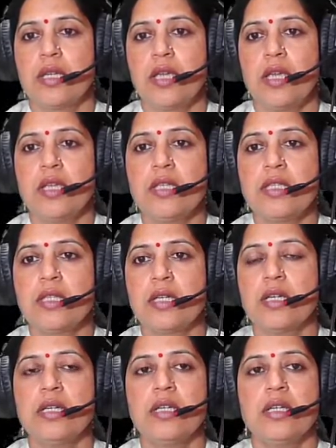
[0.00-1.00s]
is
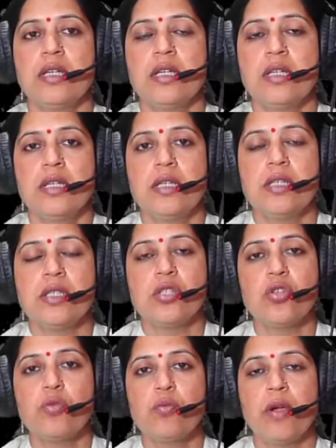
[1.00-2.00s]
the
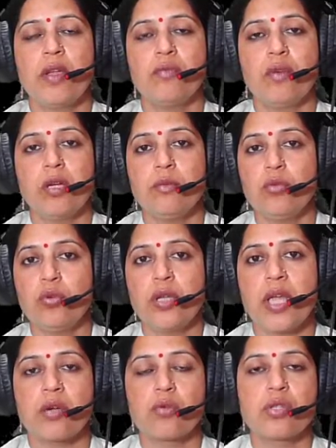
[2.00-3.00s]
0.1 mole
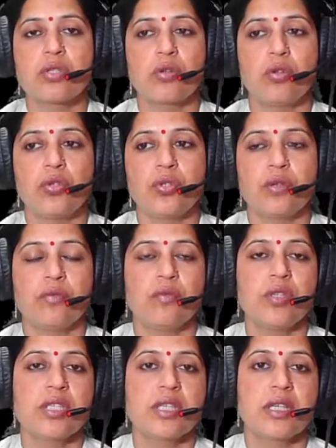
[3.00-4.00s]
aqueous solution
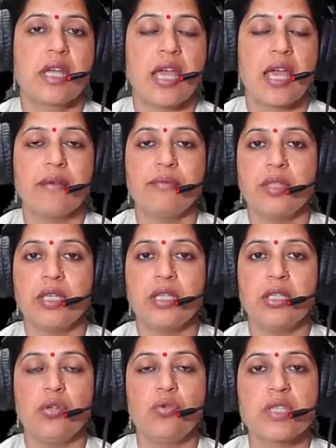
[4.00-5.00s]
which have the
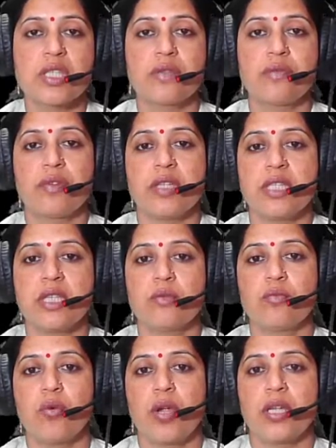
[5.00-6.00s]
lowest
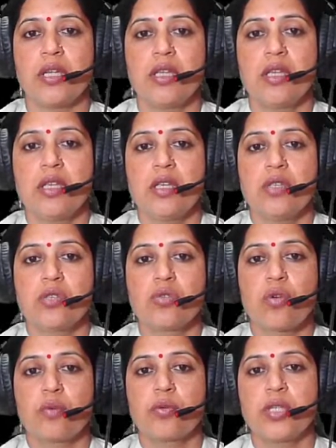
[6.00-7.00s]
freezing point.
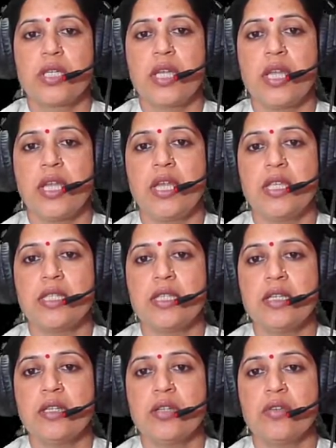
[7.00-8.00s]
So option A is
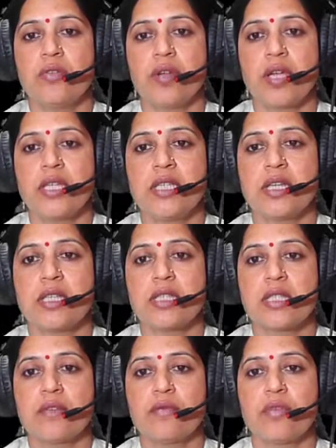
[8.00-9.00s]
the right
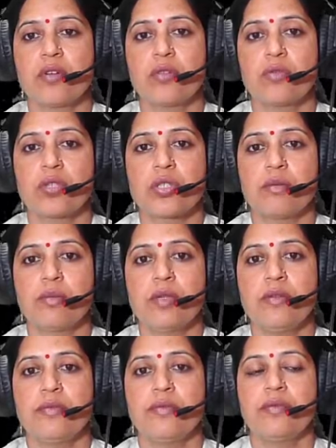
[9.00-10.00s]
answer for the question
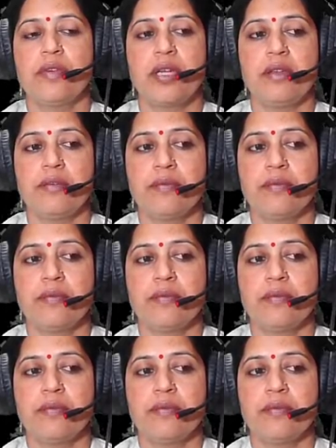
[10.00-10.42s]
number 5.